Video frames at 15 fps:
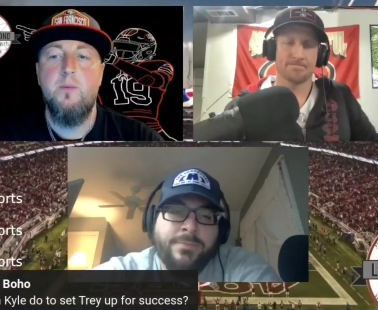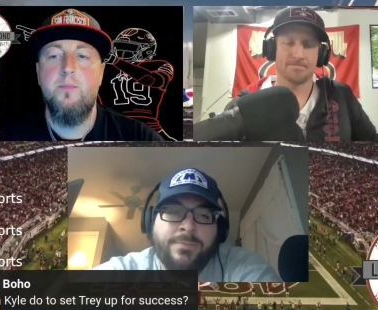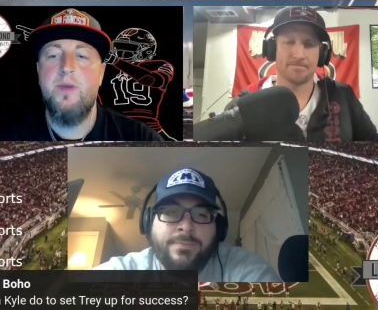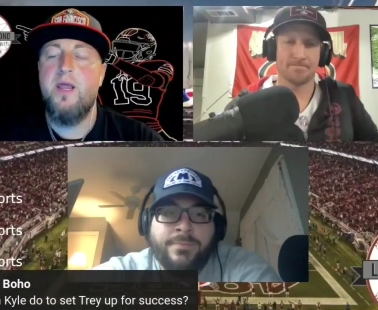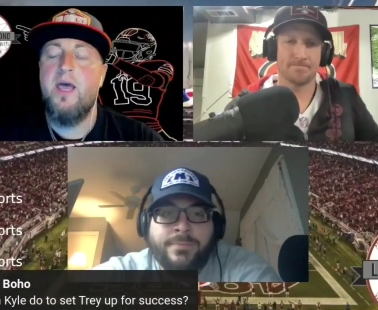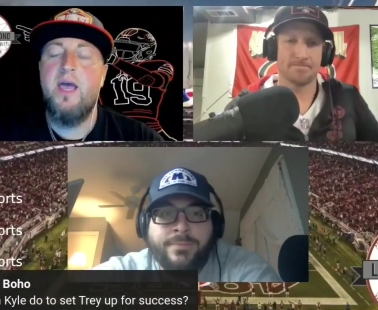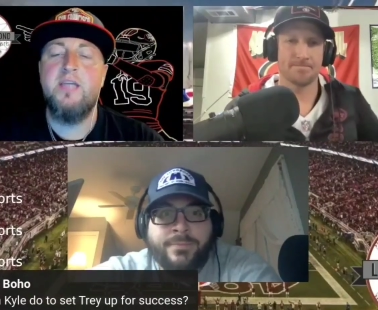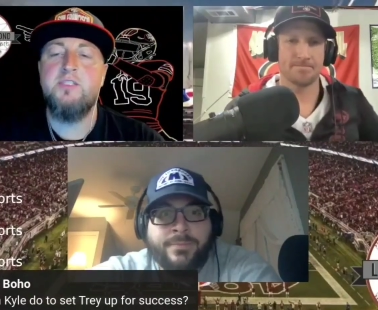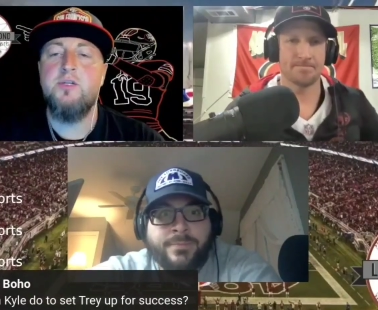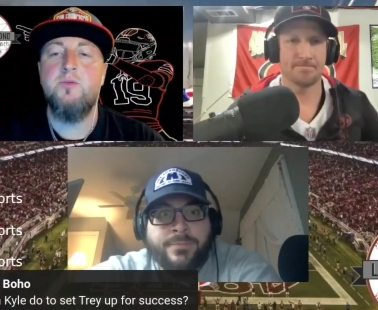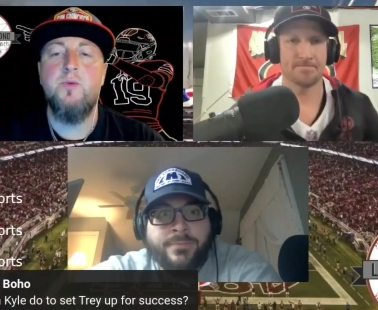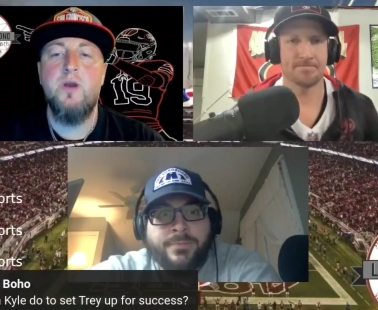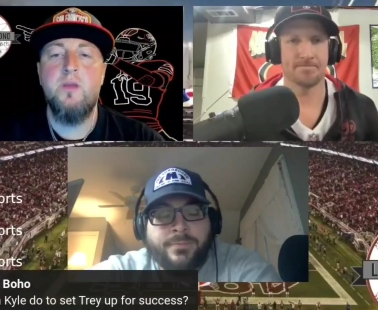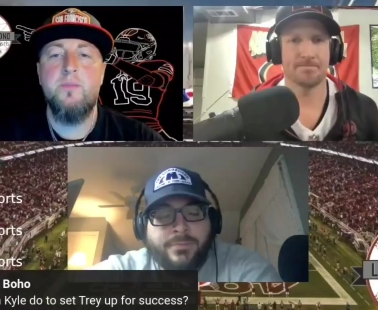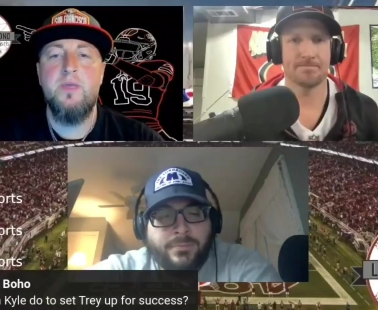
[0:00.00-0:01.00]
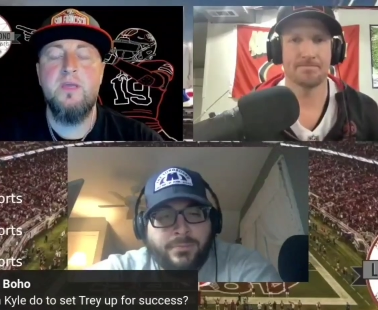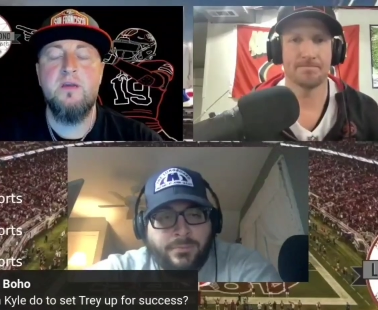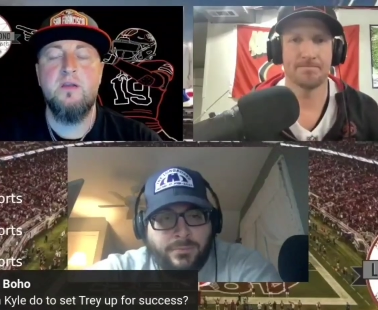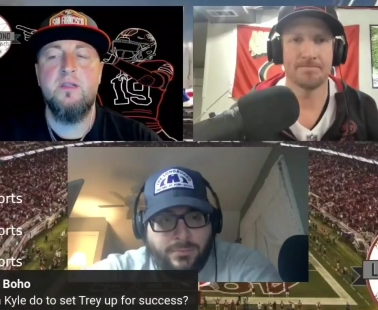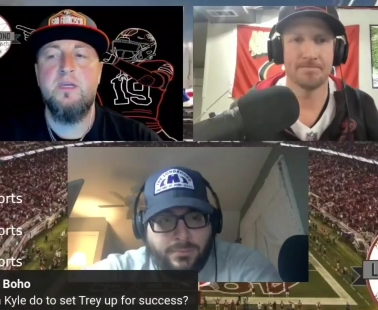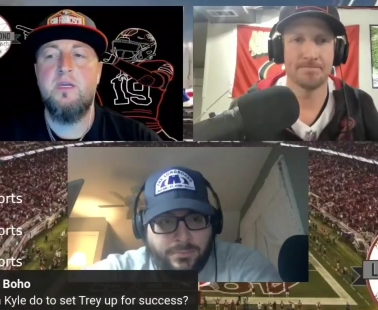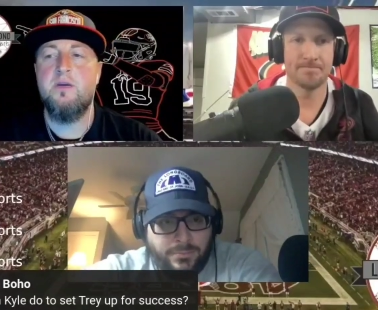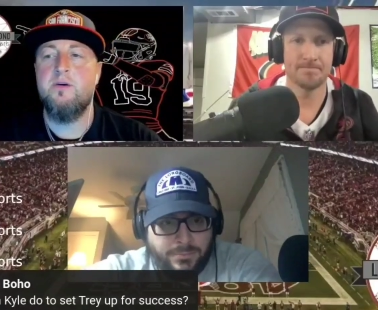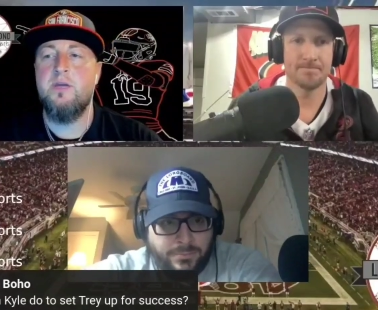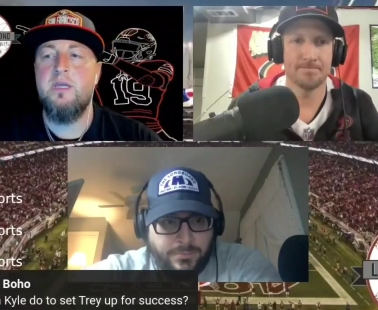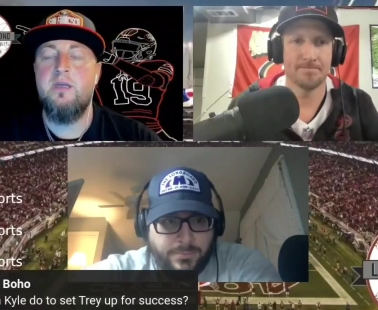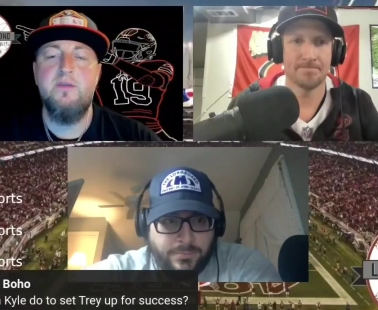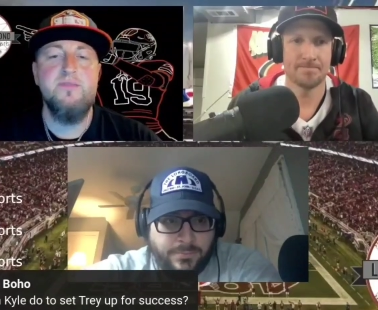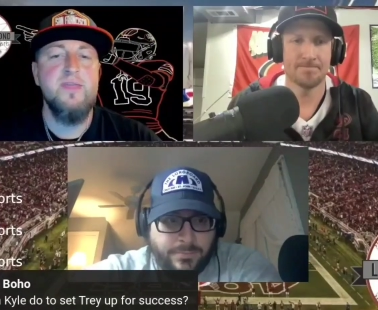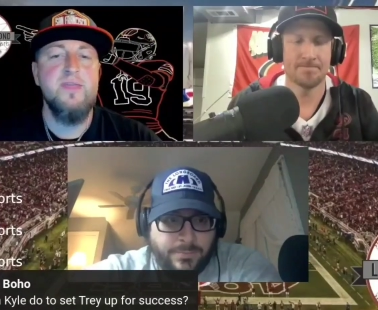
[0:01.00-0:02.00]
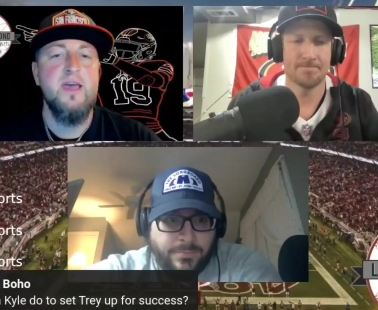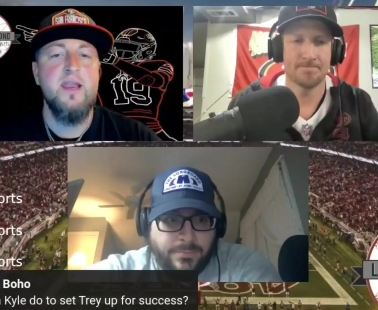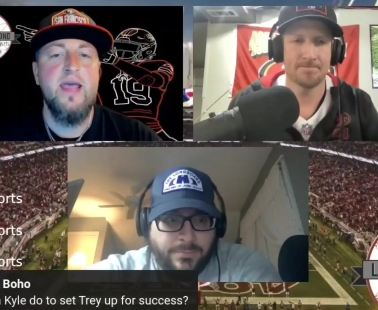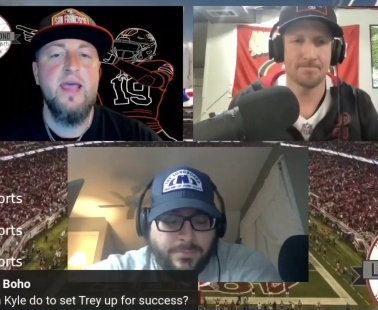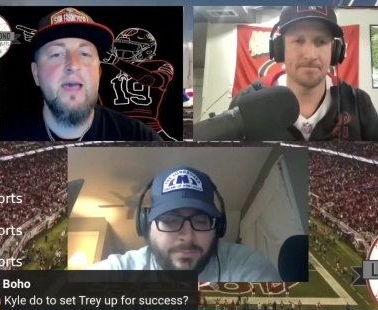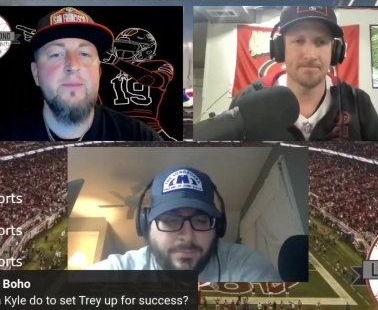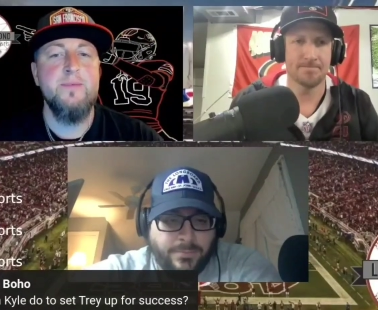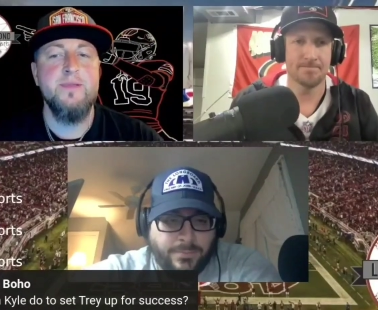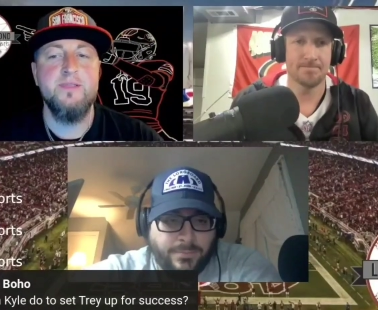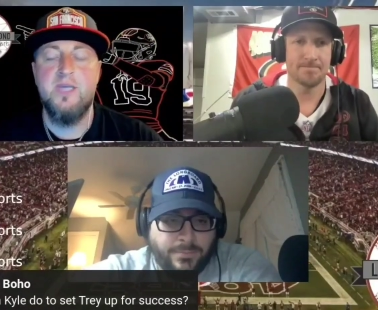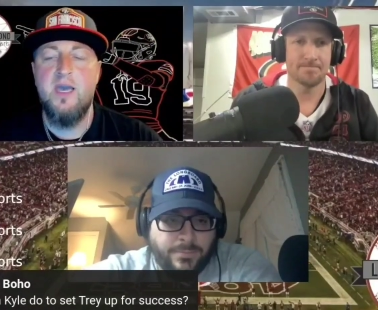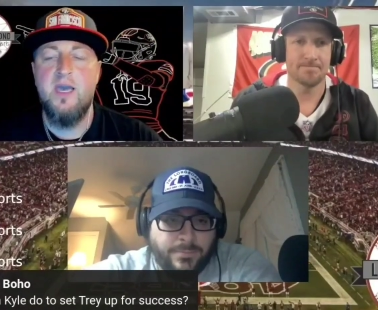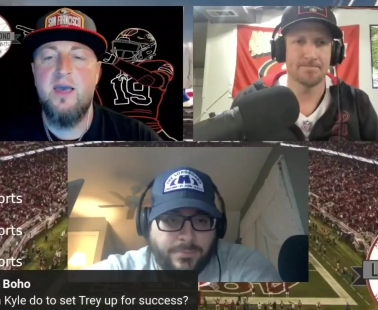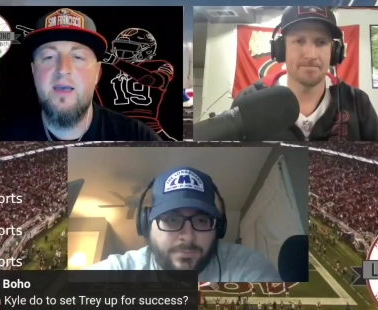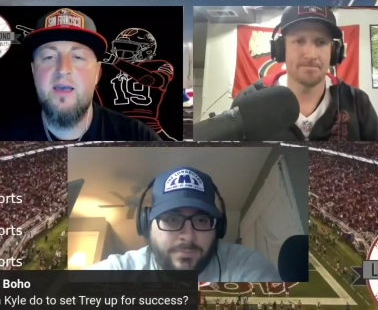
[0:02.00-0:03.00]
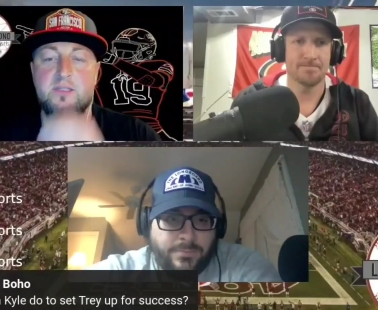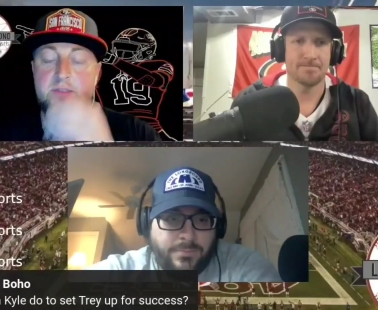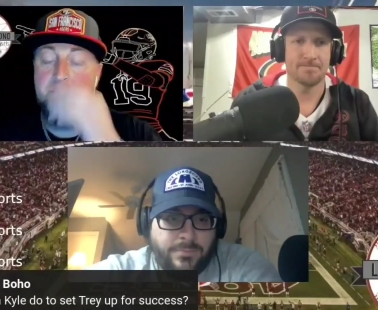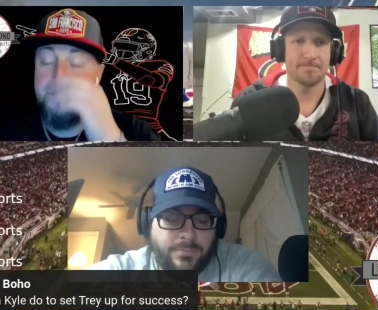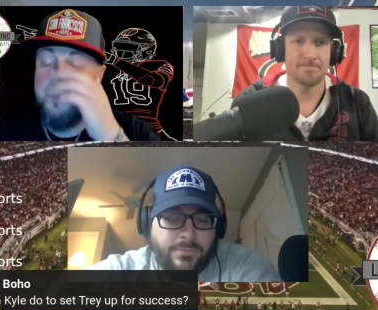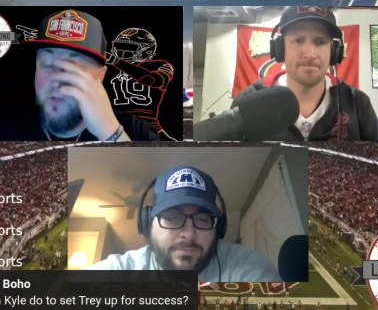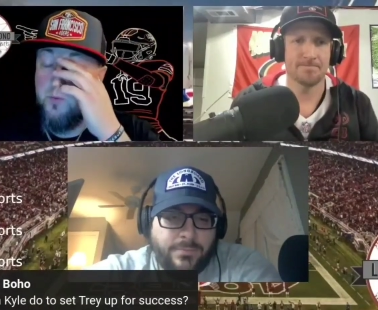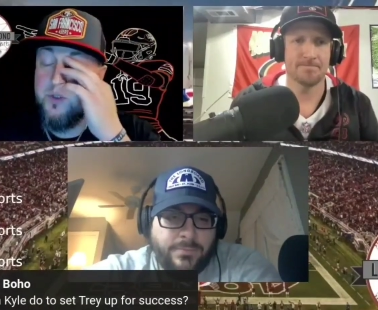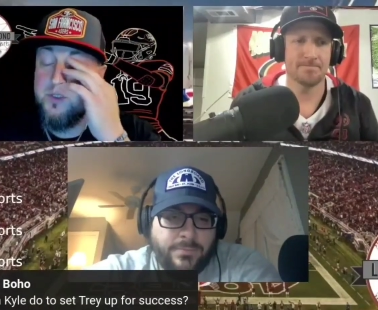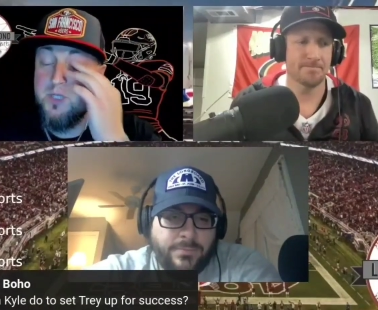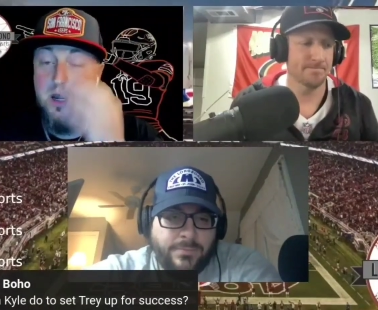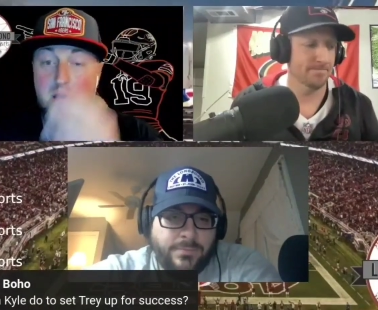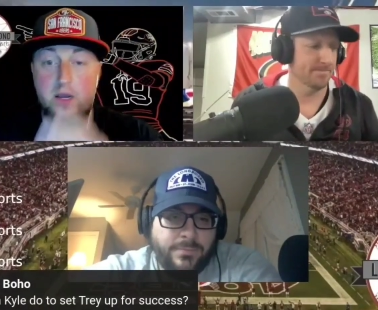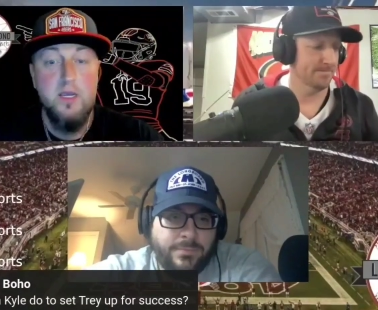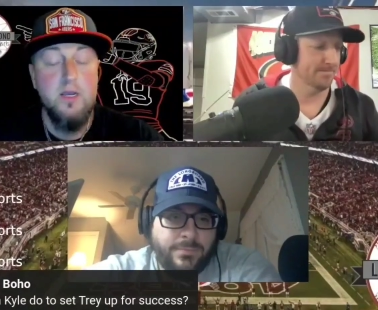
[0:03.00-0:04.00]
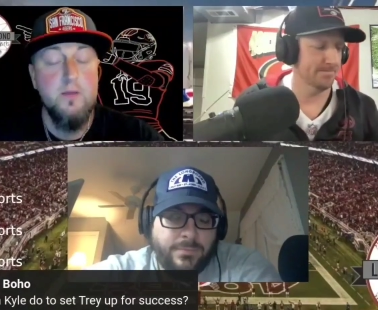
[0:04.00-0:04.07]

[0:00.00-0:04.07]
Speaker 1: but I do want to be clear: if that happens, guys, we're talking